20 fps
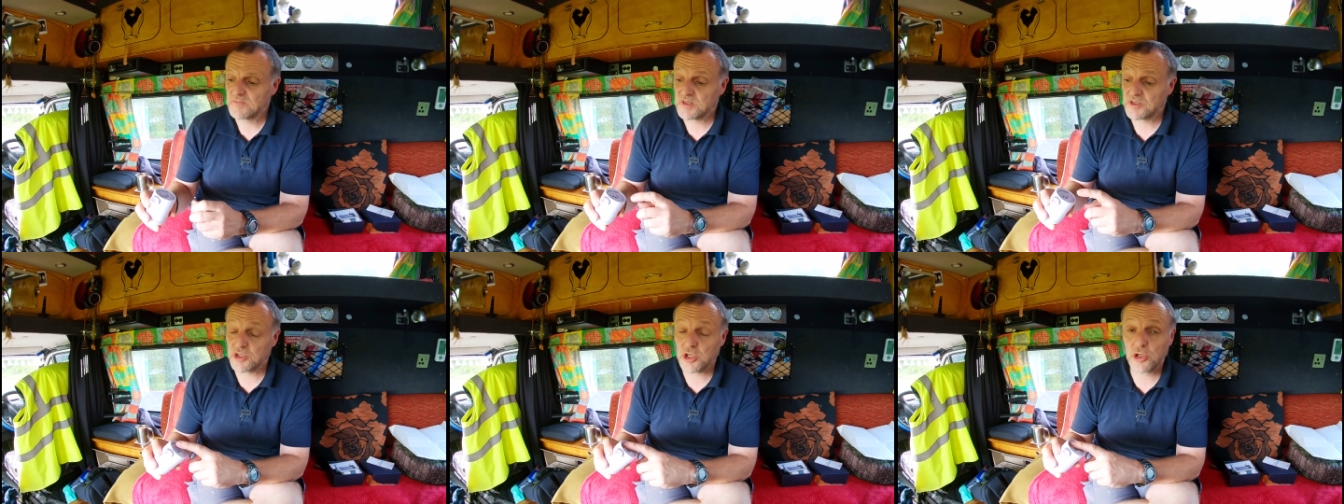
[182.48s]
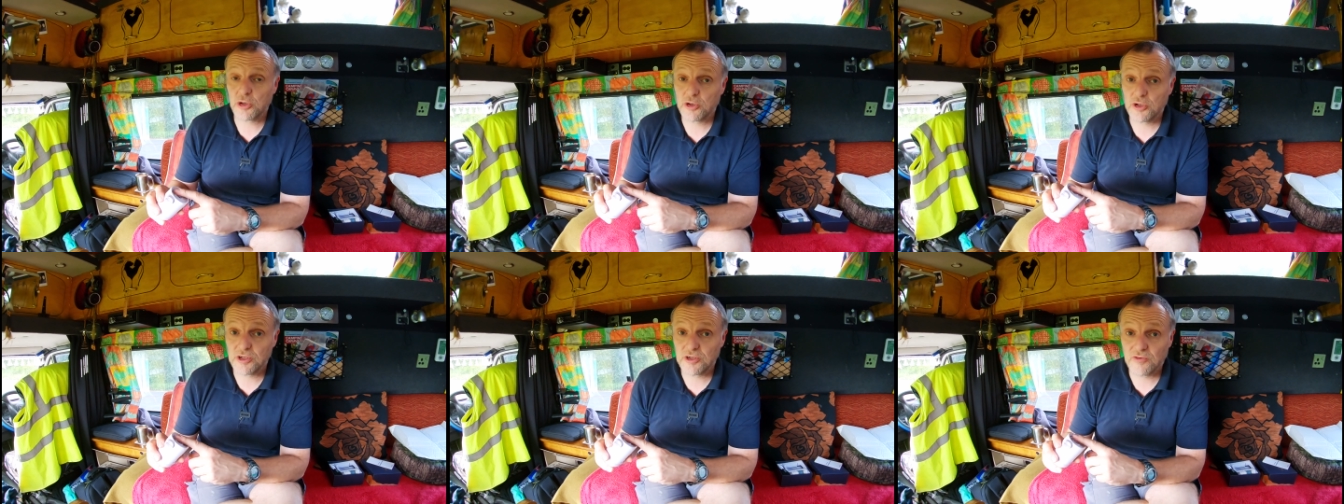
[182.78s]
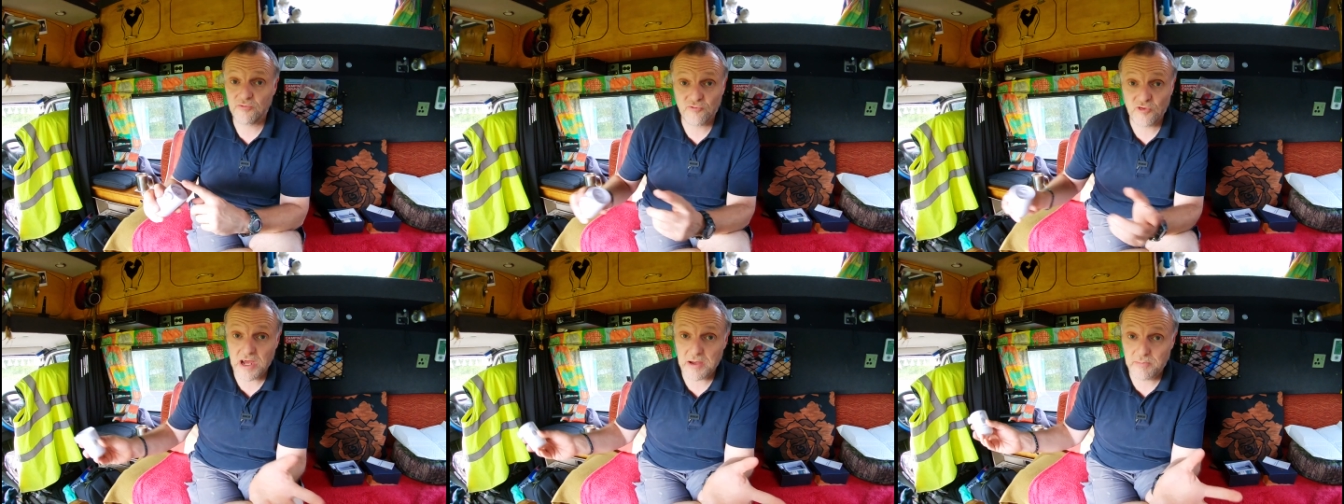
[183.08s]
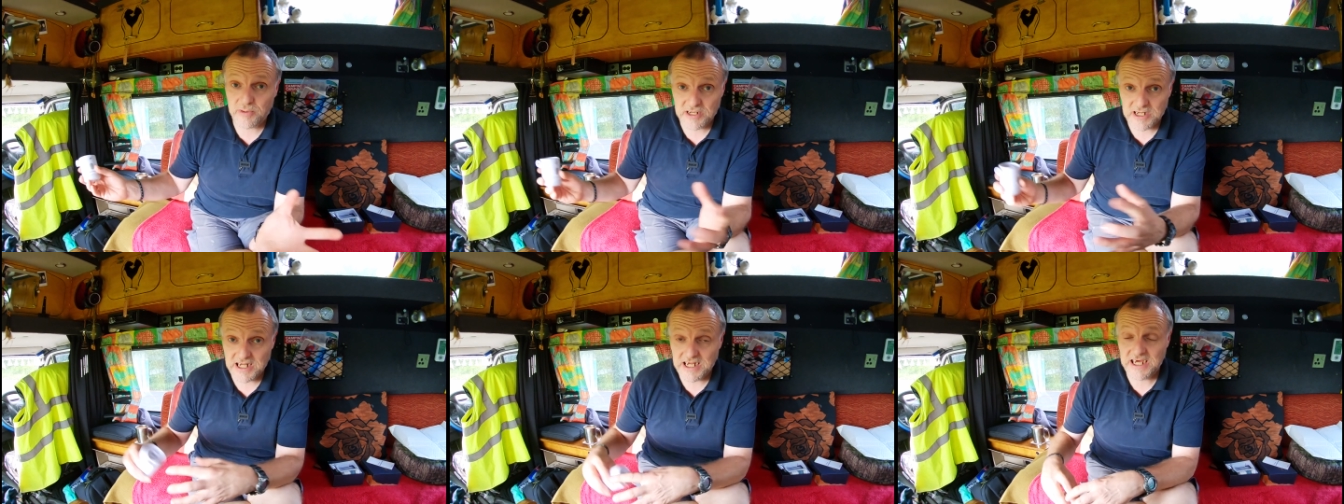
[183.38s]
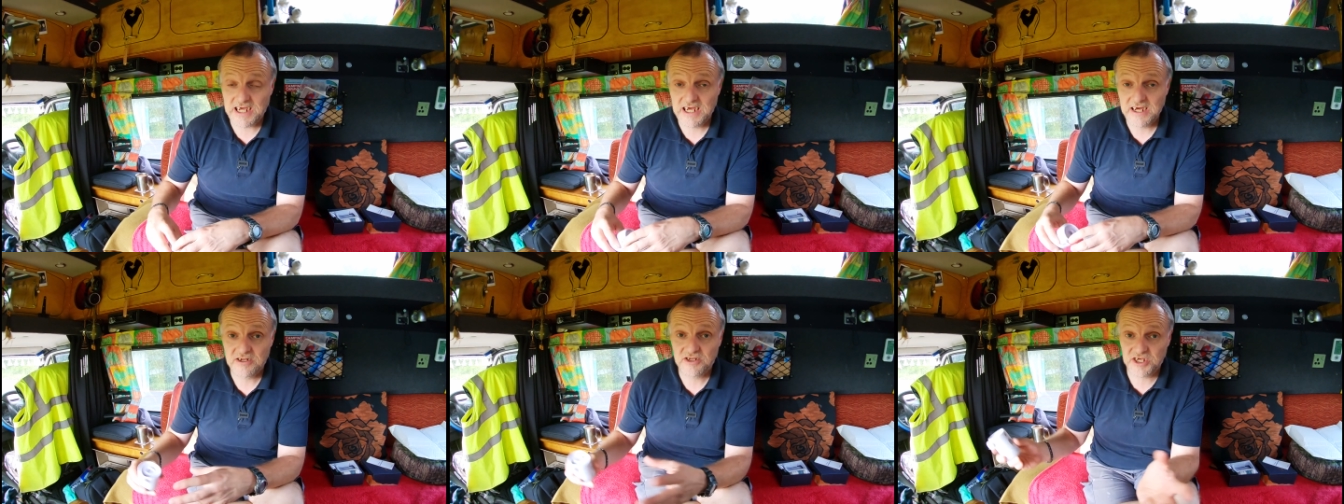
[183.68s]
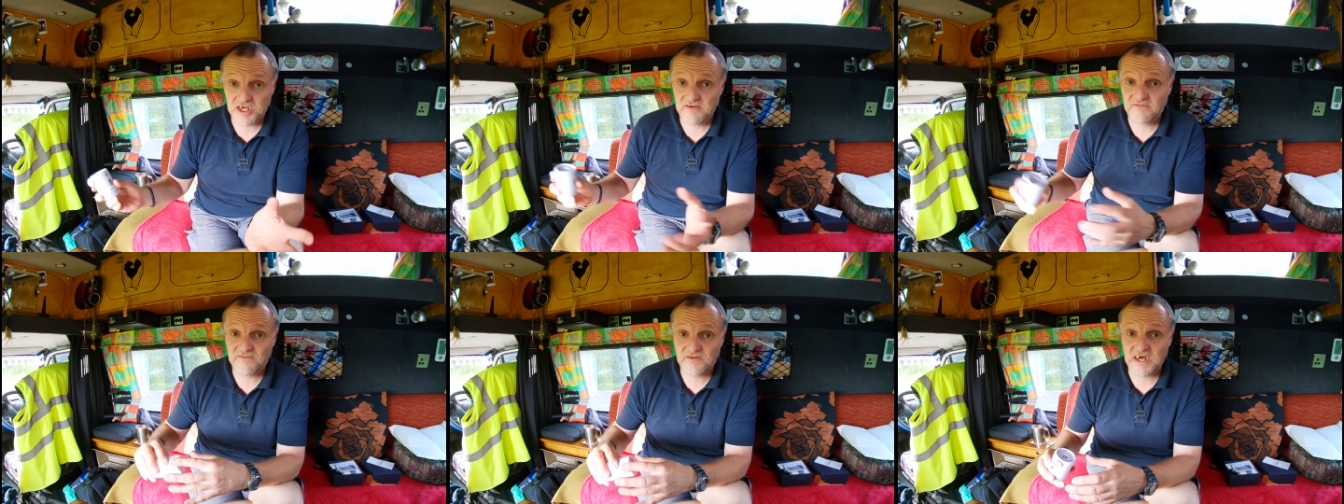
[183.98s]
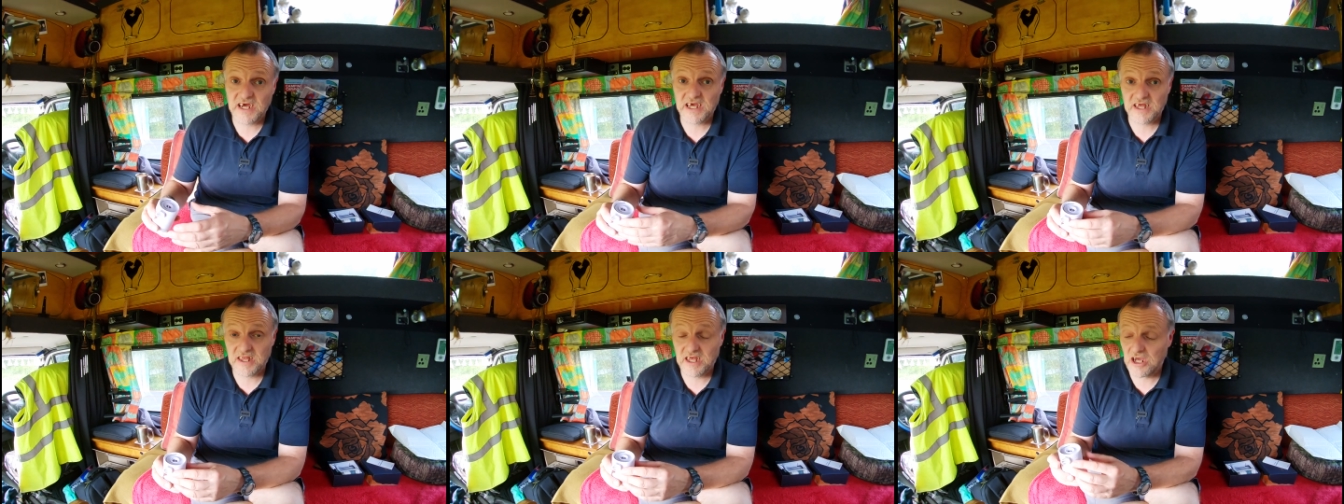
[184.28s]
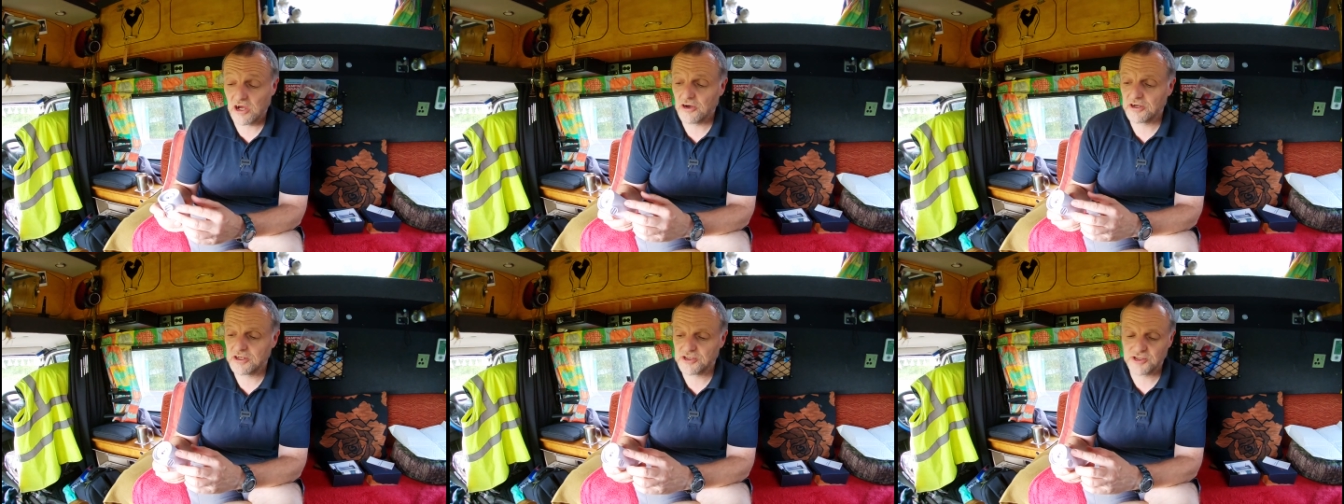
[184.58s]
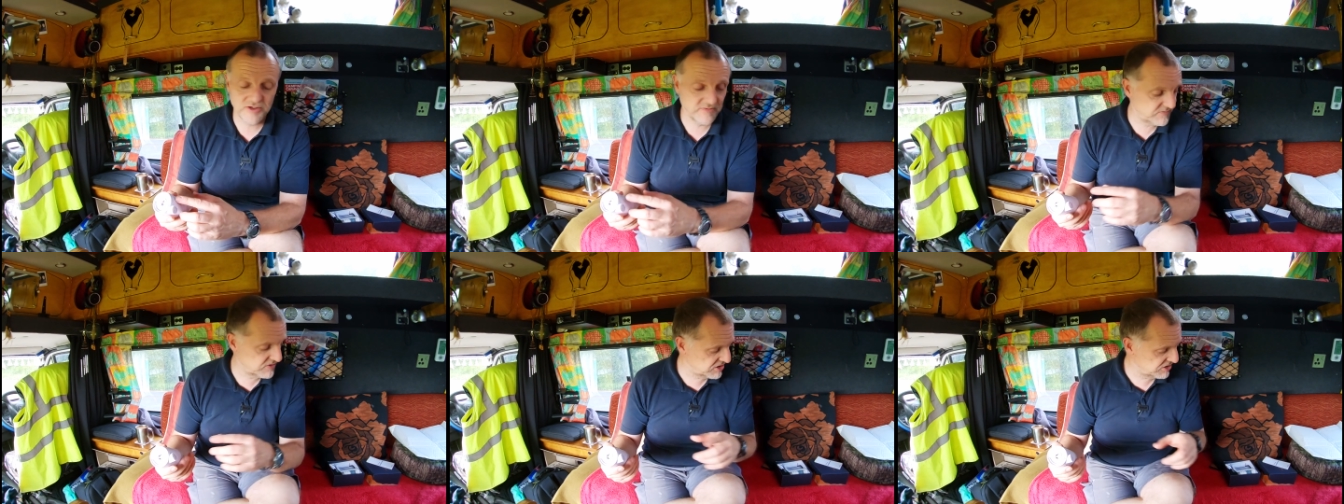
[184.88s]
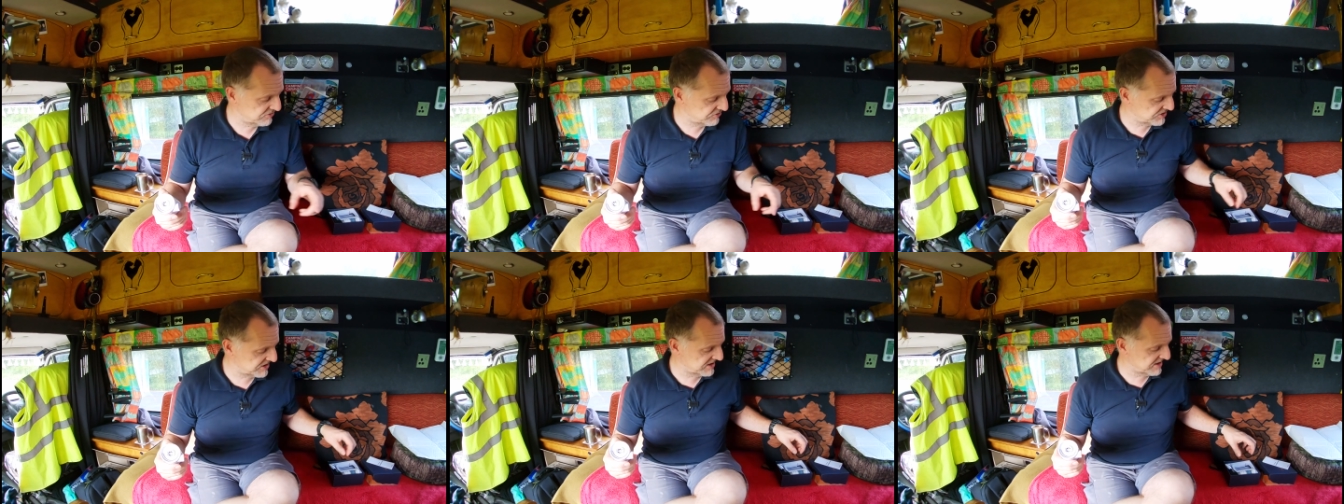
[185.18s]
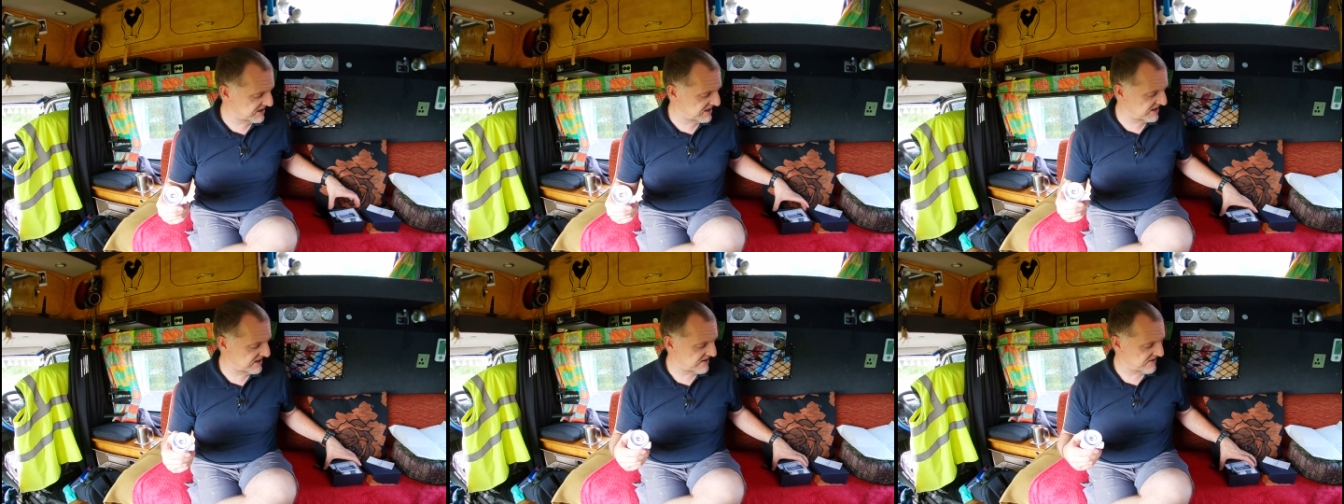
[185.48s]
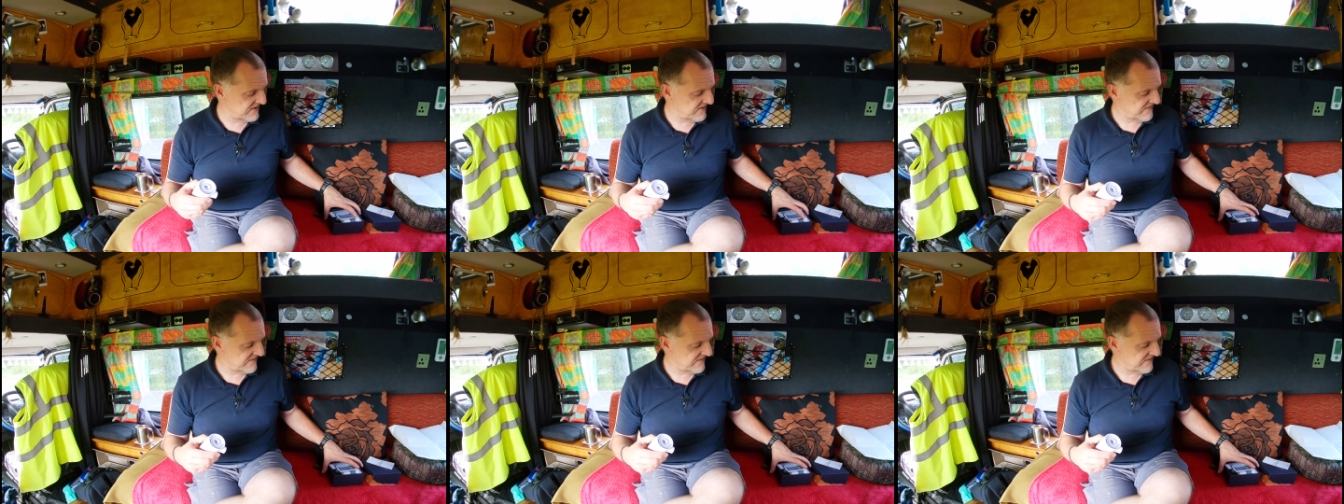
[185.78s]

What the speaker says: so you can rapidly deflate the item using the